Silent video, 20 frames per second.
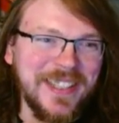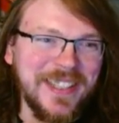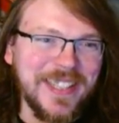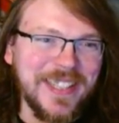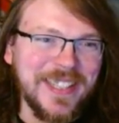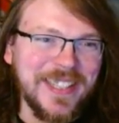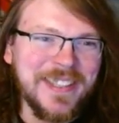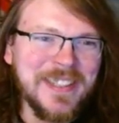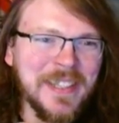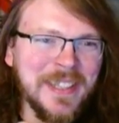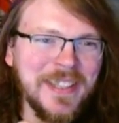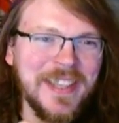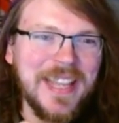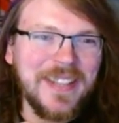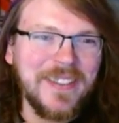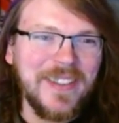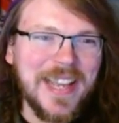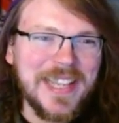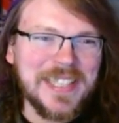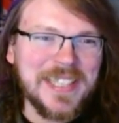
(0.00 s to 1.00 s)
Like
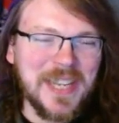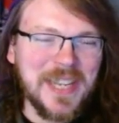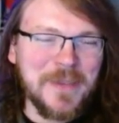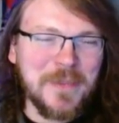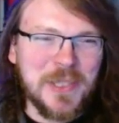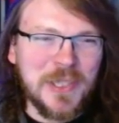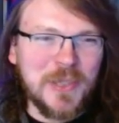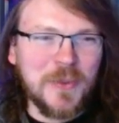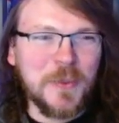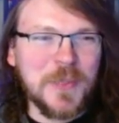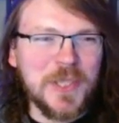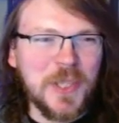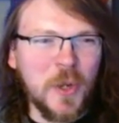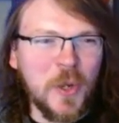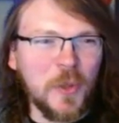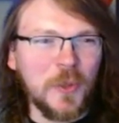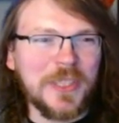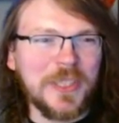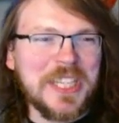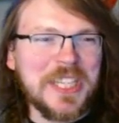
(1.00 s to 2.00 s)
that last episode was
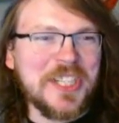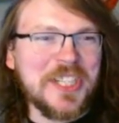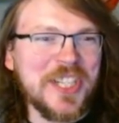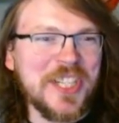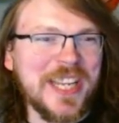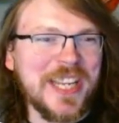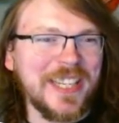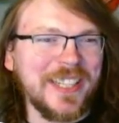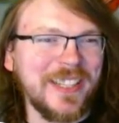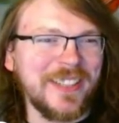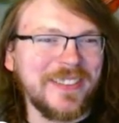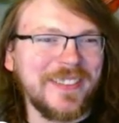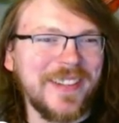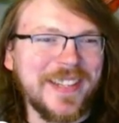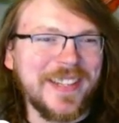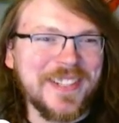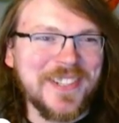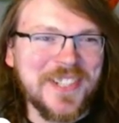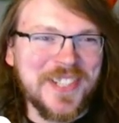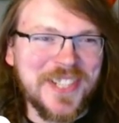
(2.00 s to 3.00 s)
holy shit. A
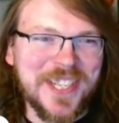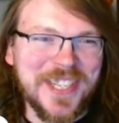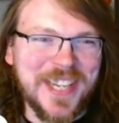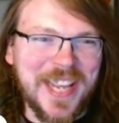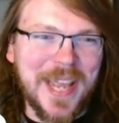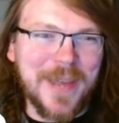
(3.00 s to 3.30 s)
lot of shit